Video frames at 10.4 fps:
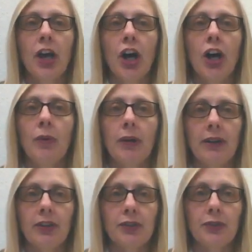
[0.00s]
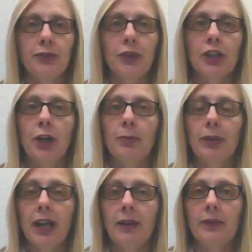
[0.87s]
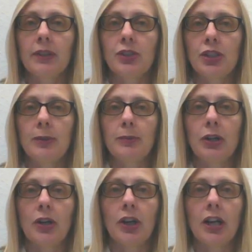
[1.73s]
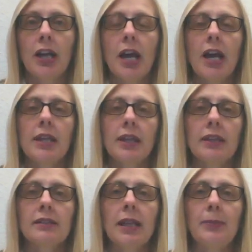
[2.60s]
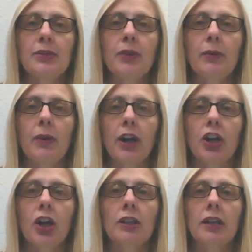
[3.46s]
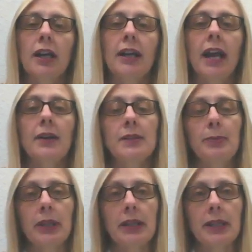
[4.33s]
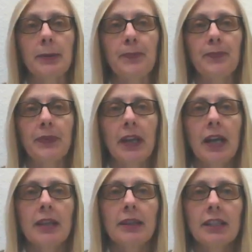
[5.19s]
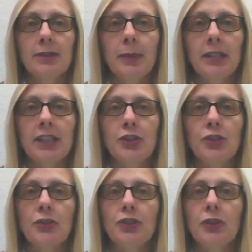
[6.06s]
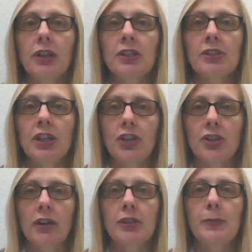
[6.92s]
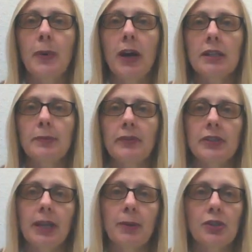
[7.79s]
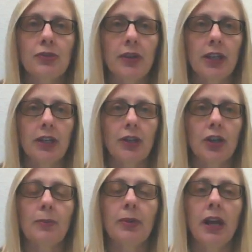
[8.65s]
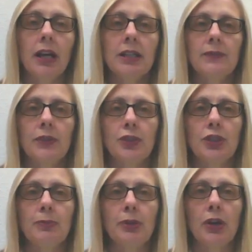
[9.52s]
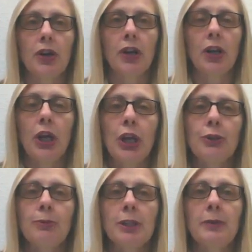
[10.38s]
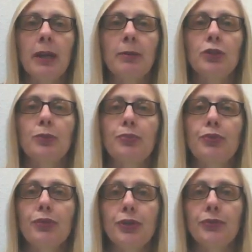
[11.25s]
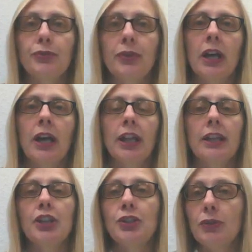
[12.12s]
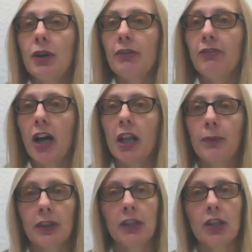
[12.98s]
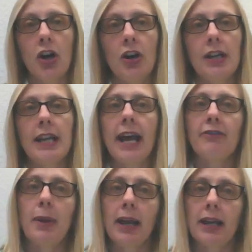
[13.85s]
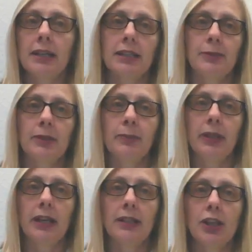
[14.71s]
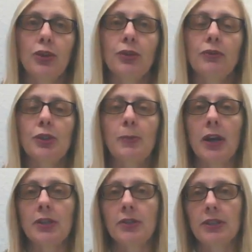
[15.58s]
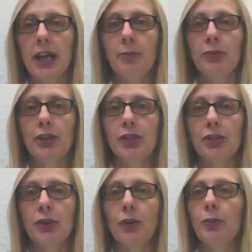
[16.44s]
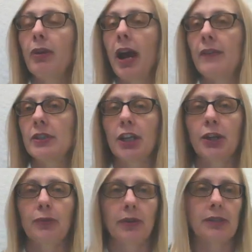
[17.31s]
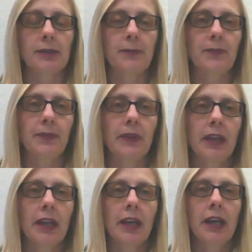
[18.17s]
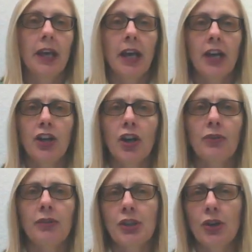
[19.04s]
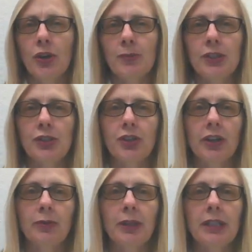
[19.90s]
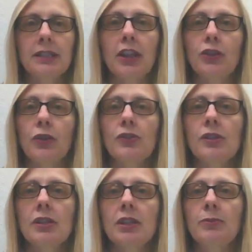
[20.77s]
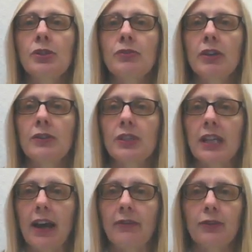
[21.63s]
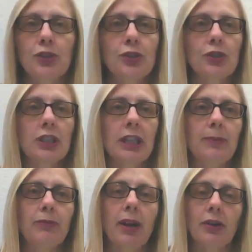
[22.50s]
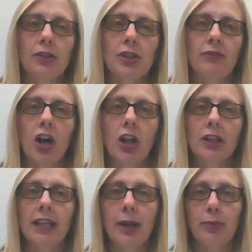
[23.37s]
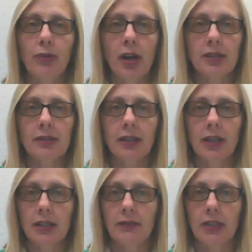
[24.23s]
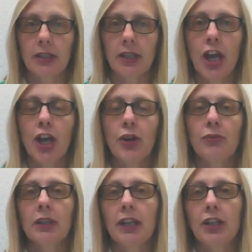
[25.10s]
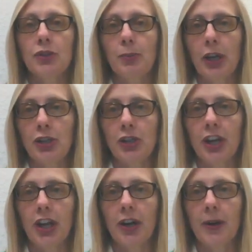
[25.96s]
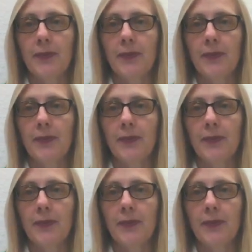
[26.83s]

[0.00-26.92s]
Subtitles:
However, to fully comply with the GDPR, another step is required called accountability. This means that you and your organization are responsible for demonstrating your compliance with GDPR. You must be able to prove that you are following the law and have mechanisms in place to respond to data breaches or privacy inquiries. In concrete terms, this generally means that nurses' administrative staff should keep records of all data processing activities related to patient care.